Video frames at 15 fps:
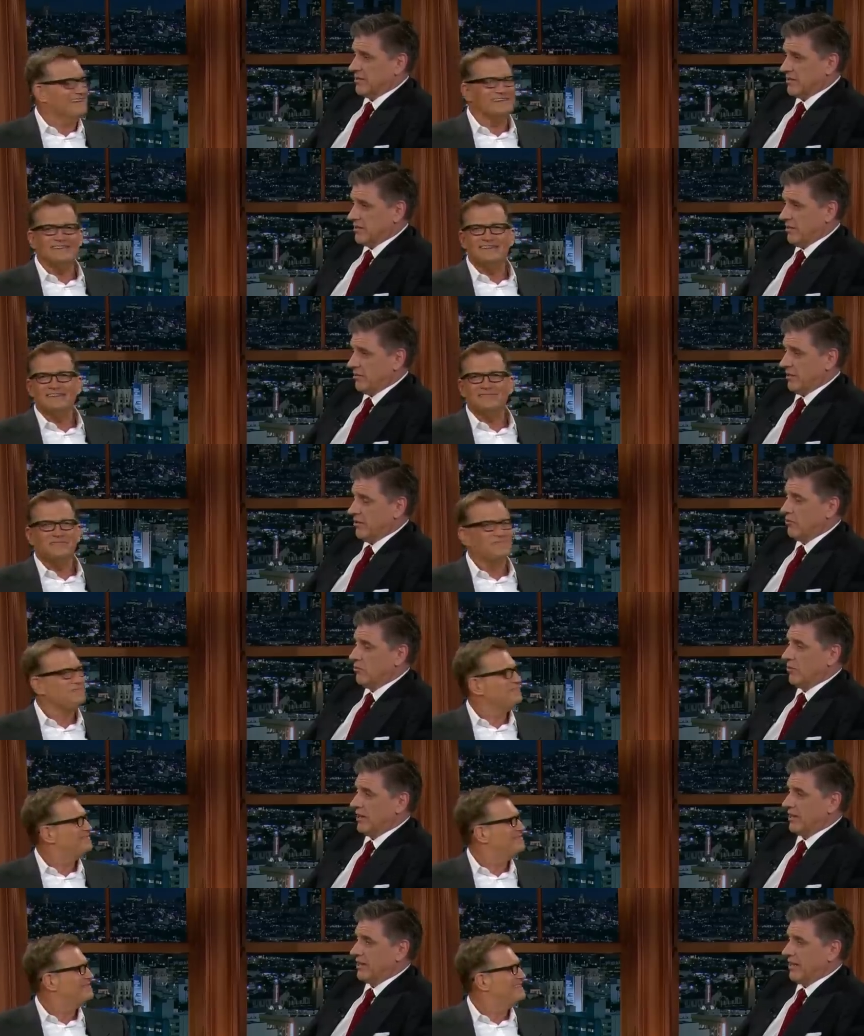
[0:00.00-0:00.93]
Speaker 1: A couple of old
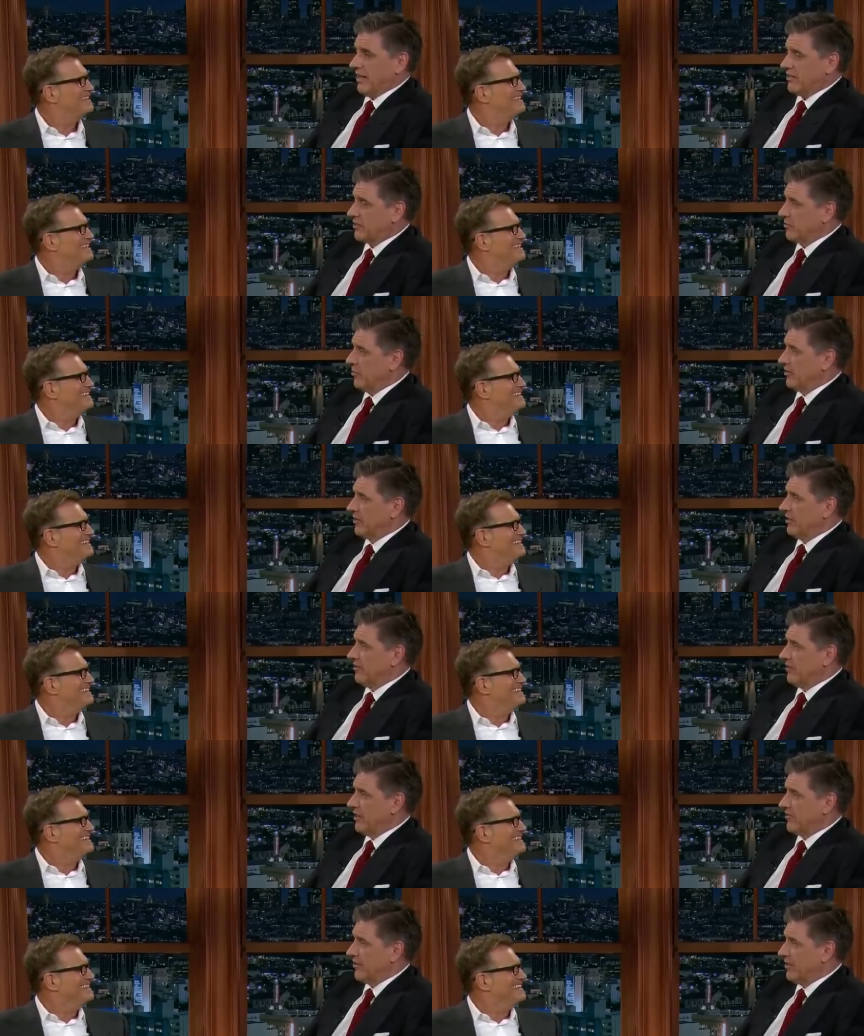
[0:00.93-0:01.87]
white guys smoking a
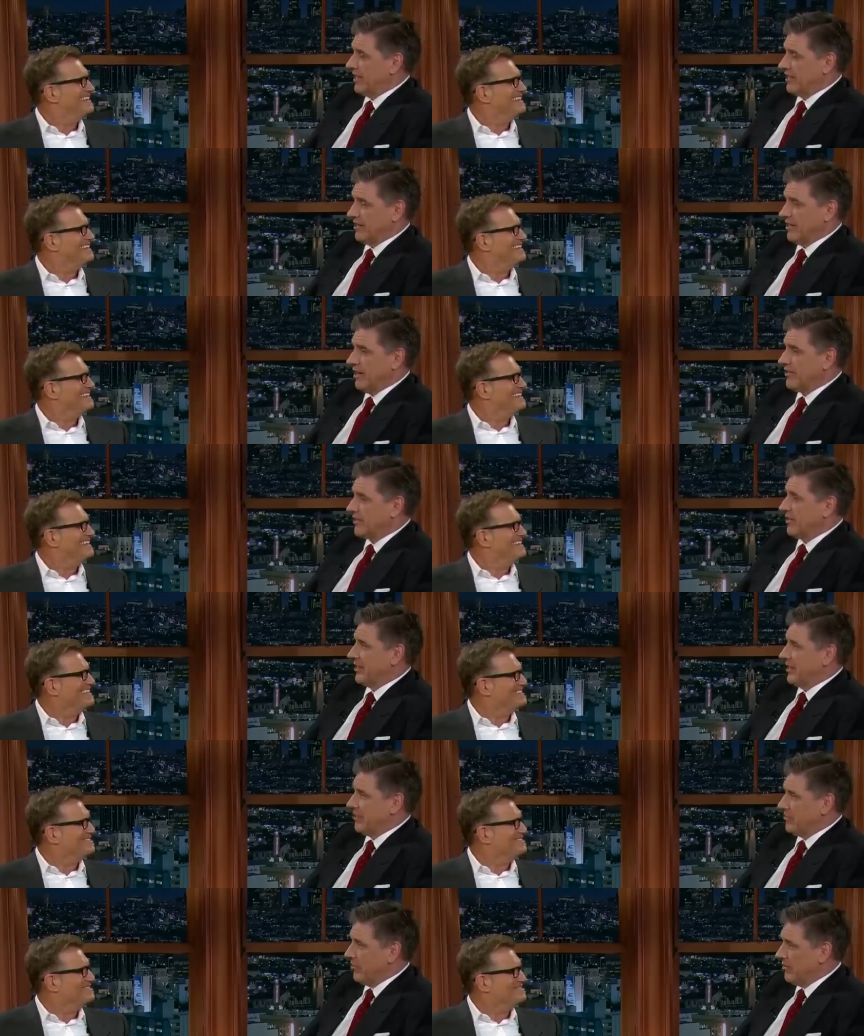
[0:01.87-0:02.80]
reefer ain't nothing
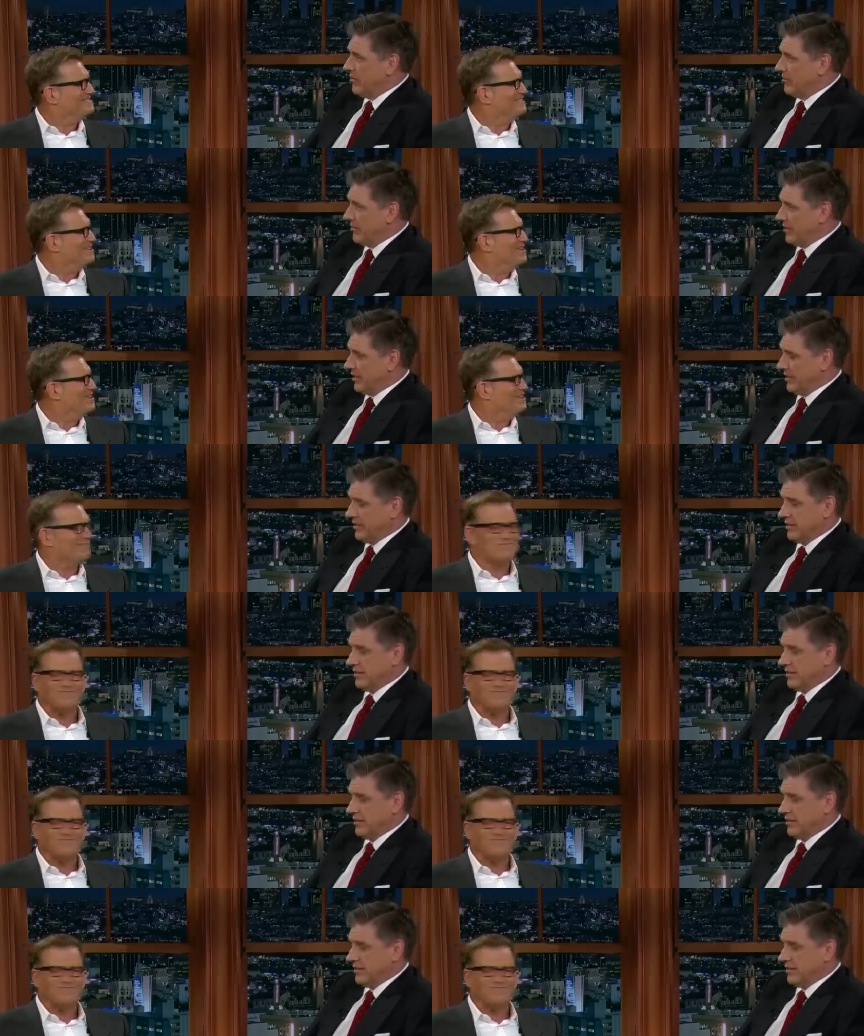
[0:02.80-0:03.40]
anymore, man.